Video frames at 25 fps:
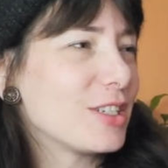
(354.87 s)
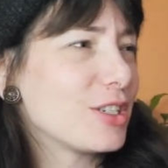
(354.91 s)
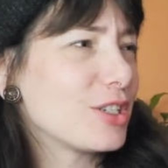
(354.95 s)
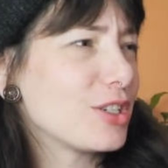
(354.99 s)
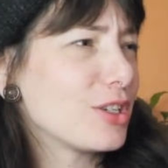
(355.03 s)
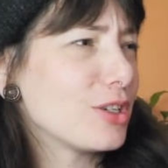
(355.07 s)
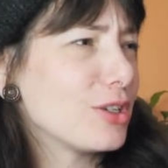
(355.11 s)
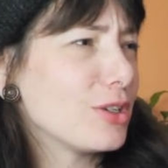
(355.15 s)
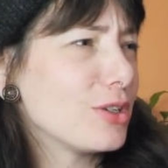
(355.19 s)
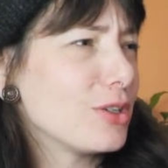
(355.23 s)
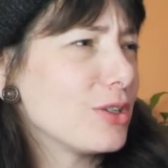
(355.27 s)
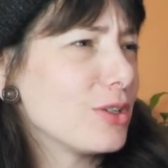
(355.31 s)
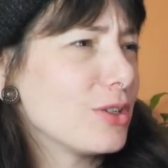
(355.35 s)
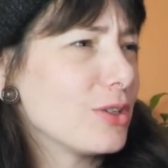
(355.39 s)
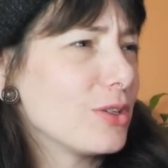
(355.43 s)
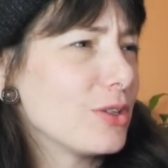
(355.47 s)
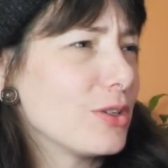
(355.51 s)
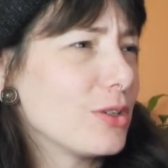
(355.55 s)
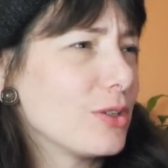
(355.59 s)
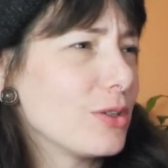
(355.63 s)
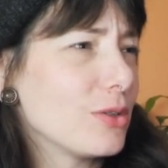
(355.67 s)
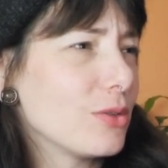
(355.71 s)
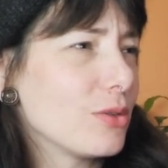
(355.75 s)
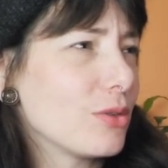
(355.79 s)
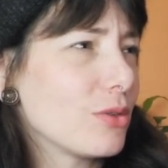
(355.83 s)

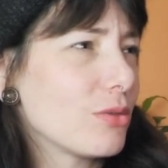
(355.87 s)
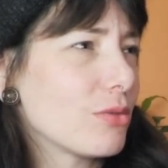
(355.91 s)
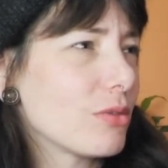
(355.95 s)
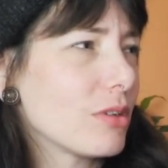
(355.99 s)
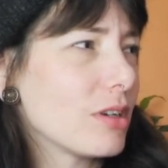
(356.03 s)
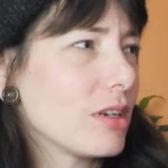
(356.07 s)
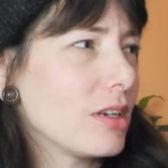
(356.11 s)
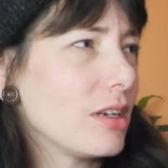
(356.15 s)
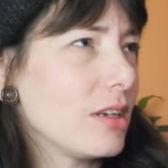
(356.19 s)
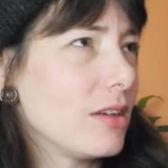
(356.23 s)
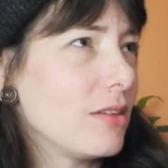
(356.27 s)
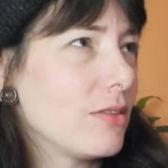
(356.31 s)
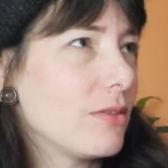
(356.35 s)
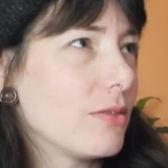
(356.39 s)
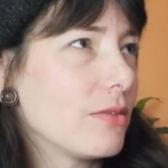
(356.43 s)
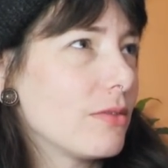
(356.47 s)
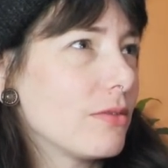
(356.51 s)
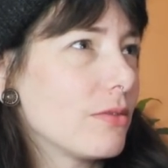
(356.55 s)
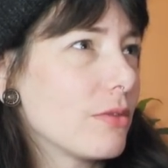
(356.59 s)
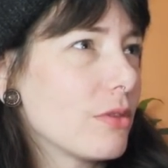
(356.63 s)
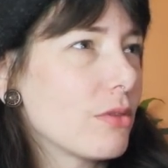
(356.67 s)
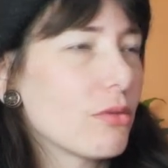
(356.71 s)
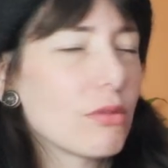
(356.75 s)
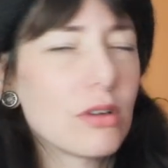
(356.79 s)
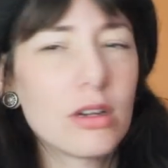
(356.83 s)
Three
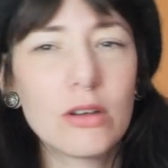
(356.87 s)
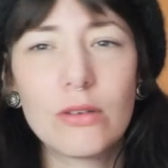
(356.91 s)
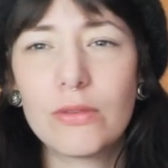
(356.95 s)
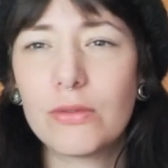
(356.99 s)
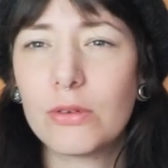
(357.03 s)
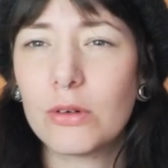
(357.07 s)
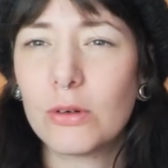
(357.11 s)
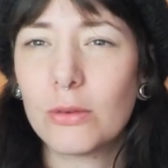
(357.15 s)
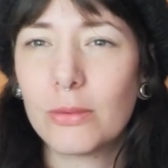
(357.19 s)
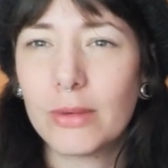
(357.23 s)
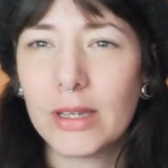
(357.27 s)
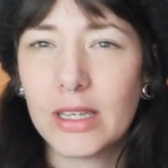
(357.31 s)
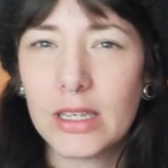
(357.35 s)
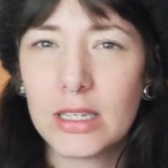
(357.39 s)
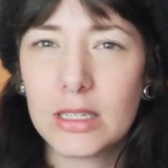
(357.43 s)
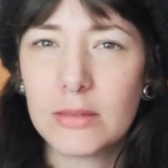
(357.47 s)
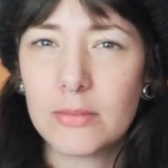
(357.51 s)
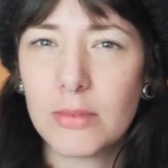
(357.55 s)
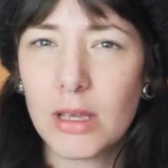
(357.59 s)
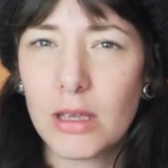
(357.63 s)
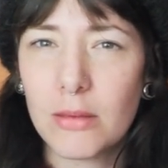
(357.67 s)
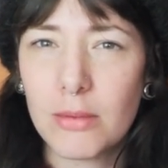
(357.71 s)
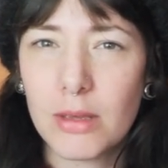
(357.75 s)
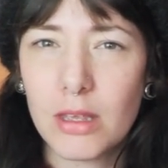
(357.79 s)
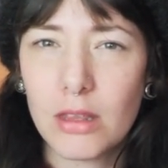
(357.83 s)
or four weeks,
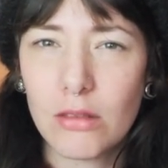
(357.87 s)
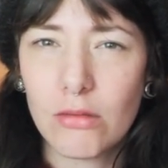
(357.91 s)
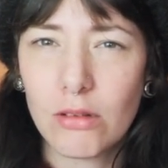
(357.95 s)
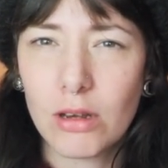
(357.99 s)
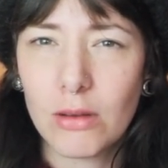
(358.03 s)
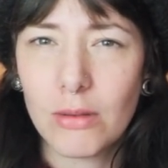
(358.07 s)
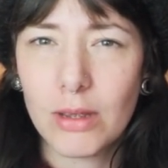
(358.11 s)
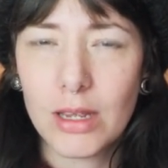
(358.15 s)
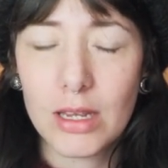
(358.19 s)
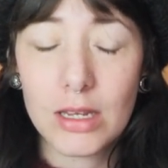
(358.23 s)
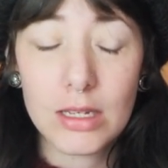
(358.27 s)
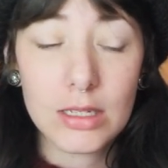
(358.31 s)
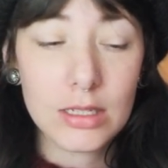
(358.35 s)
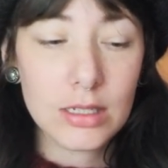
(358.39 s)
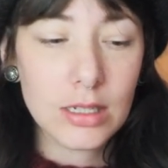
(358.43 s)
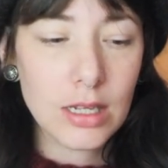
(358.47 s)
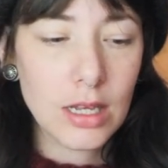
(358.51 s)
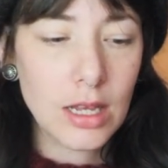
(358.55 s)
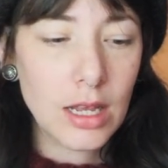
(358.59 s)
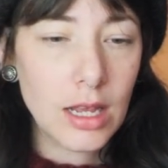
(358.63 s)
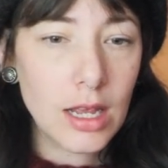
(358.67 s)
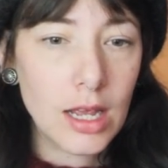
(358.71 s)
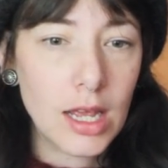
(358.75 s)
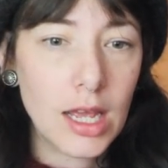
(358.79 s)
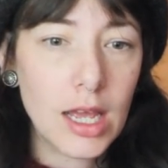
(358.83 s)
maybe 3 weeks.
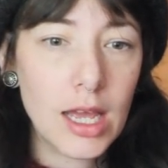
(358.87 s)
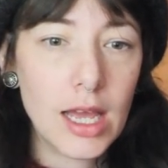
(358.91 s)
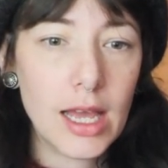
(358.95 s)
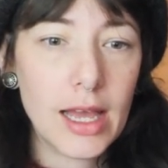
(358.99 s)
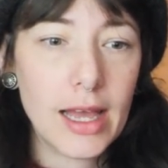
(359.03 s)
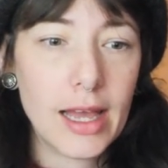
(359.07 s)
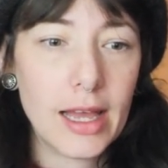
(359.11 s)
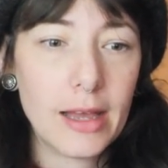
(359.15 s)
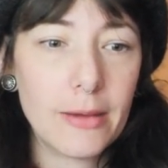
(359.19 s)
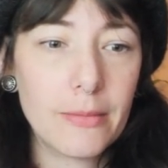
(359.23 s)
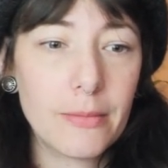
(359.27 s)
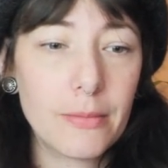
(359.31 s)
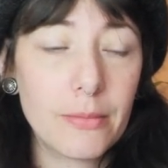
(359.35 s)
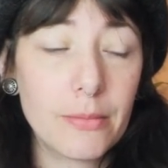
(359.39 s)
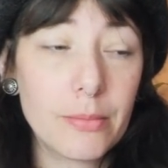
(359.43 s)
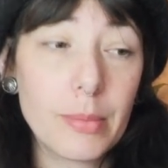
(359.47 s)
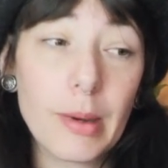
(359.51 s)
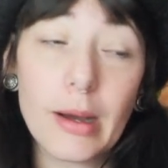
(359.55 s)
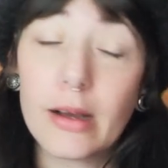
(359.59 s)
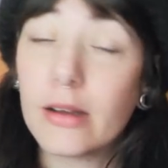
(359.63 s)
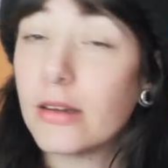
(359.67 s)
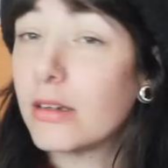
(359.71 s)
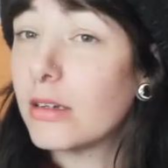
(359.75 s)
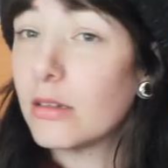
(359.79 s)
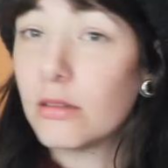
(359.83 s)

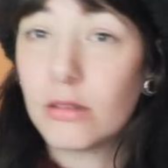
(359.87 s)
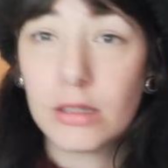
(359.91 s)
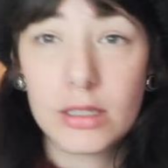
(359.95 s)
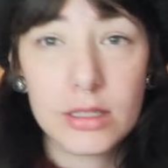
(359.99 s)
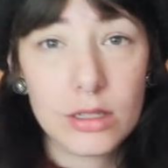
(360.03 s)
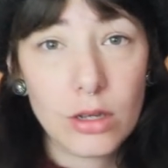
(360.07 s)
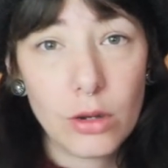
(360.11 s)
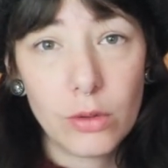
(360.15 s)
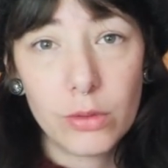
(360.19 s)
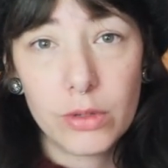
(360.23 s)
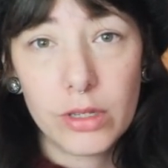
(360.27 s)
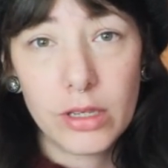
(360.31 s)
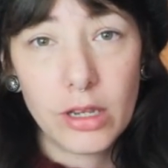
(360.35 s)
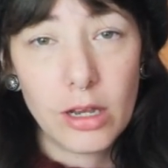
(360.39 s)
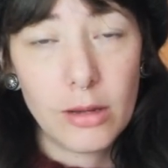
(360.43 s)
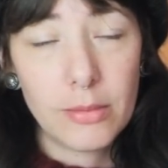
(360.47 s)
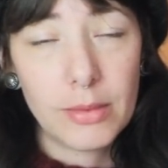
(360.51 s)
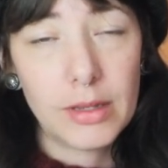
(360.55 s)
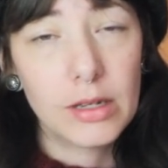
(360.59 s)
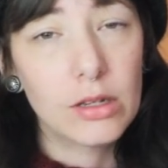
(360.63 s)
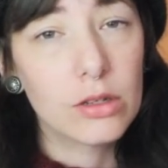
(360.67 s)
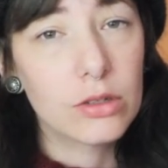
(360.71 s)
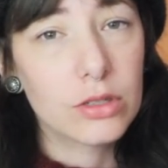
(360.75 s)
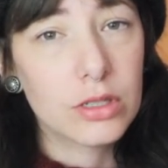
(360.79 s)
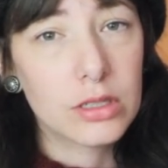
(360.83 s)
But it's holding up,
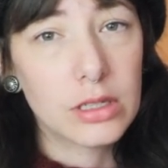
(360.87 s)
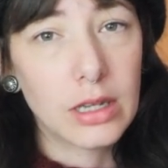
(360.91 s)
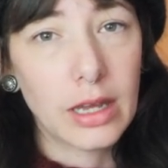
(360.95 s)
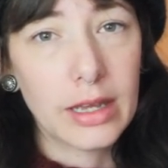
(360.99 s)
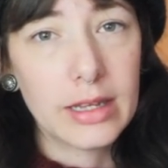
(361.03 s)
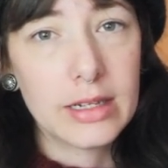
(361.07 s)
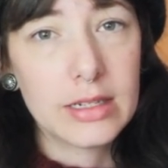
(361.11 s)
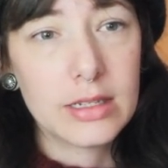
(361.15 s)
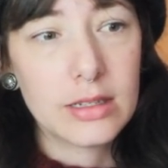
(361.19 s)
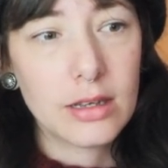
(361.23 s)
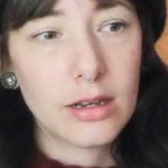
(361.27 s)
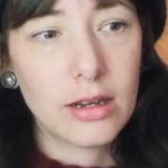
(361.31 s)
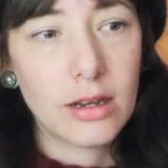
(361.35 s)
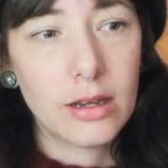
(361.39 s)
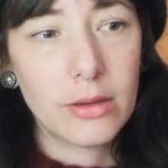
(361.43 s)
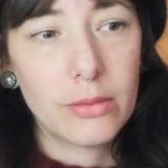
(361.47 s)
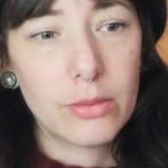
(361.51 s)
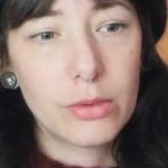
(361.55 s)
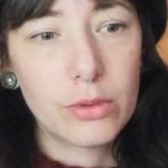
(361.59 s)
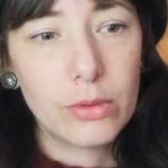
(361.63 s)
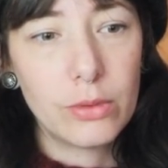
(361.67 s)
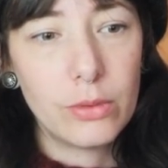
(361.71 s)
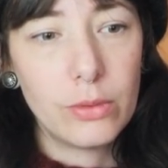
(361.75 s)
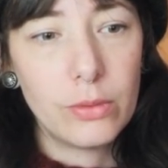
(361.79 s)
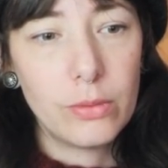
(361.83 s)
it looks nice. I
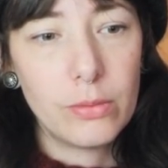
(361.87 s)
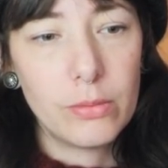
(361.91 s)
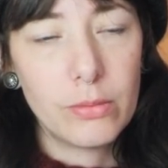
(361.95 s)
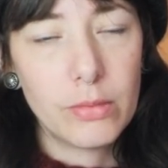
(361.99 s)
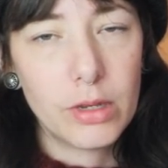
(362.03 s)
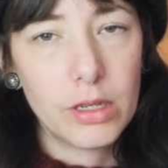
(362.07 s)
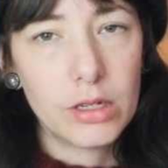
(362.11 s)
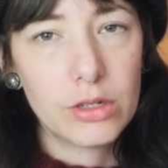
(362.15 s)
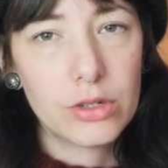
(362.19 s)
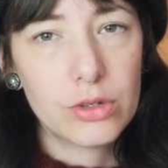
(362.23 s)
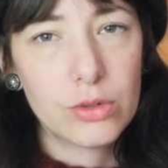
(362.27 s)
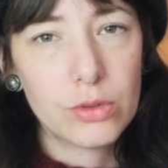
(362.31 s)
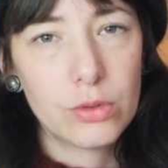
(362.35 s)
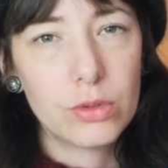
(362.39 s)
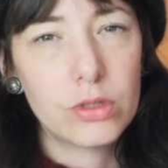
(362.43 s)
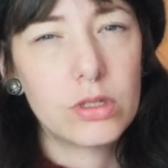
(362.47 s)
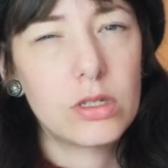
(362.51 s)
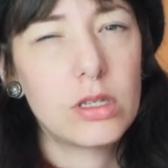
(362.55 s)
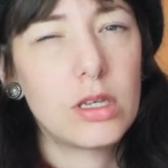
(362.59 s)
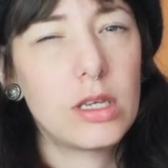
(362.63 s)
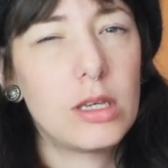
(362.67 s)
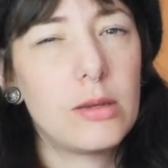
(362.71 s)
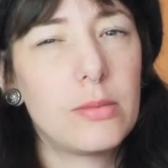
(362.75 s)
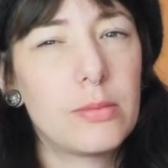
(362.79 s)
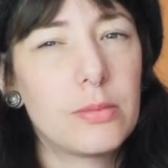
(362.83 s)
will make sure
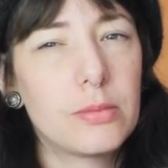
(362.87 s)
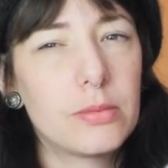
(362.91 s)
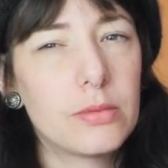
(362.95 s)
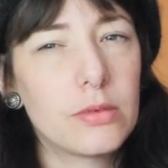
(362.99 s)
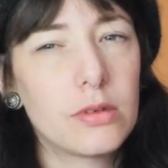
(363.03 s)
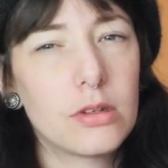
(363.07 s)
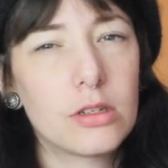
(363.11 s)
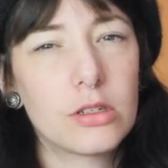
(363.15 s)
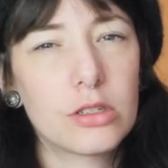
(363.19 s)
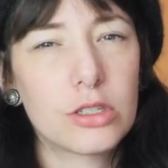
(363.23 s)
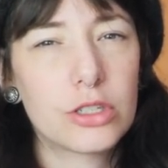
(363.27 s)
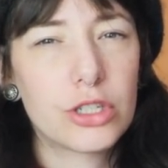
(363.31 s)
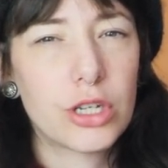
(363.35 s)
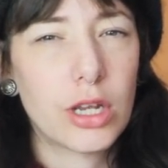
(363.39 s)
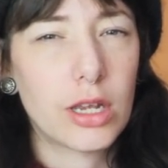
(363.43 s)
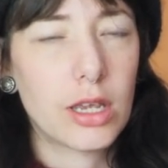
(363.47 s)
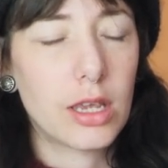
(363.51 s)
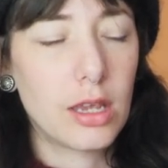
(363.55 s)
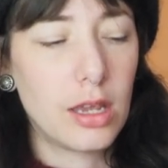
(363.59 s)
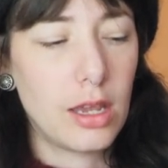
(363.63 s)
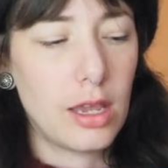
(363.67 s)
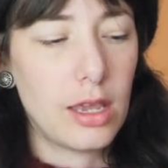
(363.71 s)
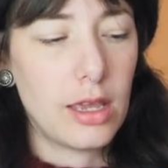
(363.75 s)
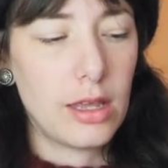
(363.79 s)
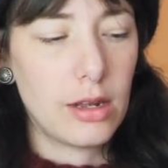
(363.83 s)
to keep
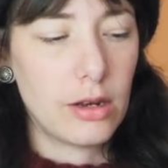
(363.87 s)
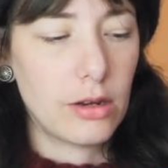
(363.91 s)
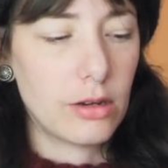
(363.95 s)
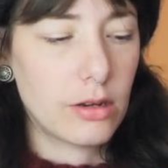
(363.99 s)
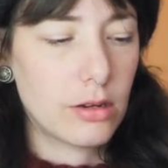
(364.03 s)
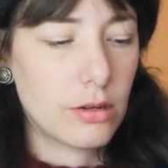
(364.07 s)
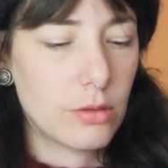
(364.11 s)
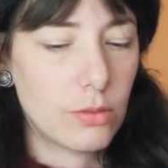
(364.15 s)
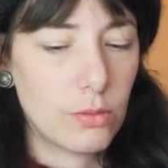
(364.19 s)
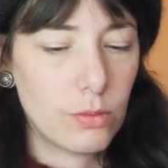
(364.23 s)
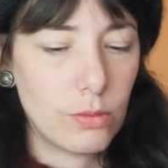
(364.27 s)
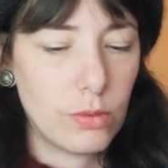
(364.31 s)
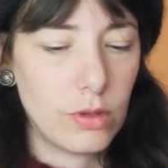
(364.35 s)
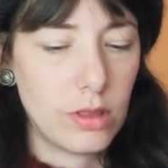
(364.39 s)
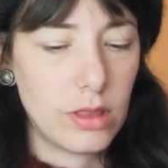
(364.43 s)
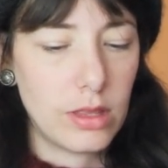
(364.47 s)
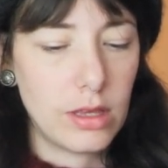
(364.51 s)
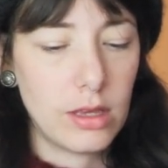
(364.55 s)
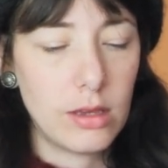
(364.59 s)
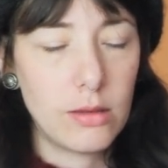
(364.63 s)
checking it in with